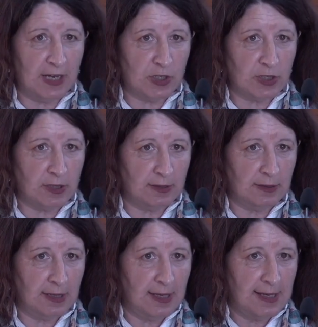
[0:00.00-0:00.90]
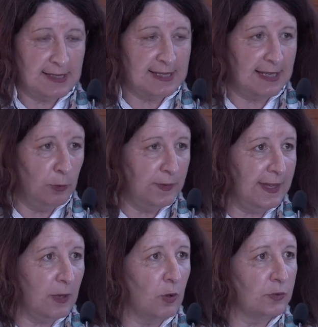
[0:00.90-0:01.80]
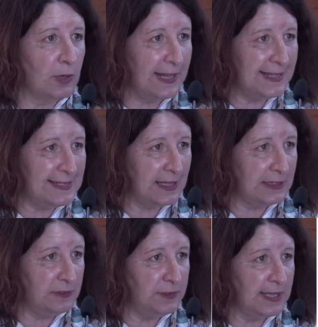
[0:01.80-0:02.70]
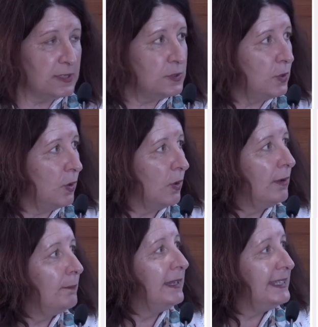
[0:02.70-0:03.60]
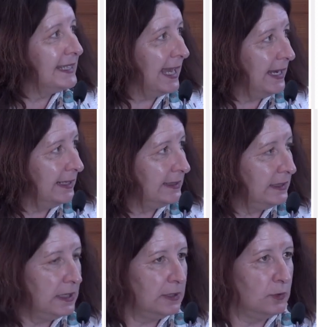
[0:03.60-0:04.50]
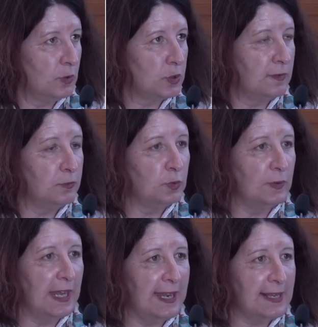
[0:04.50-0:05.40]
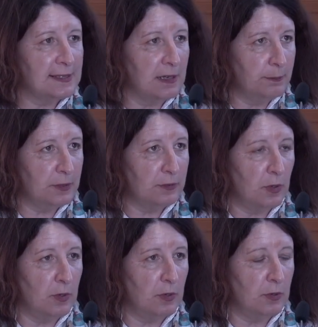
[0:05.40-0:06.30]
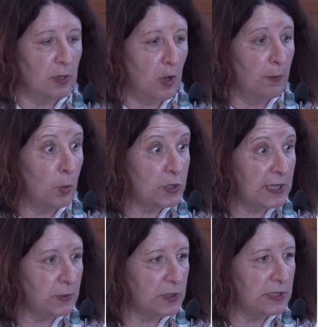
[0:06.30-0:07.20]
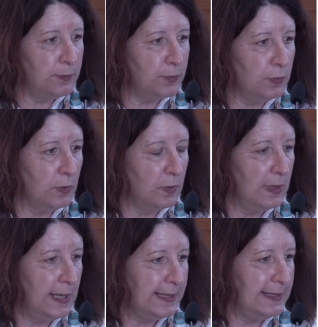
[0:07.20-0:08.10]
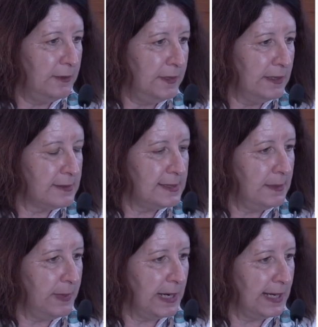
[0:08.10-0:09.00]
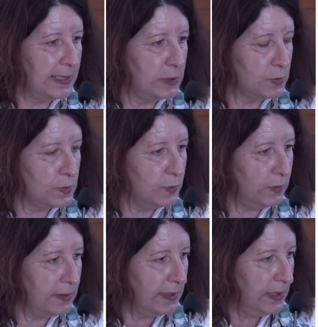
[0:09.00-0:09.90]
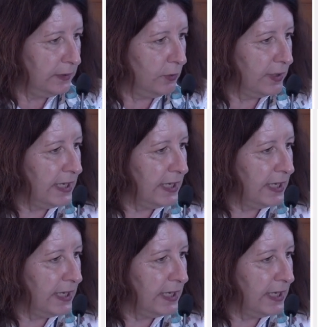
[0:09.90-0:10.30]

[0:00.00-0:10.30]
I feel so important. It's the possibility of living together in this uh, area of the uh, Alpine uh, chain.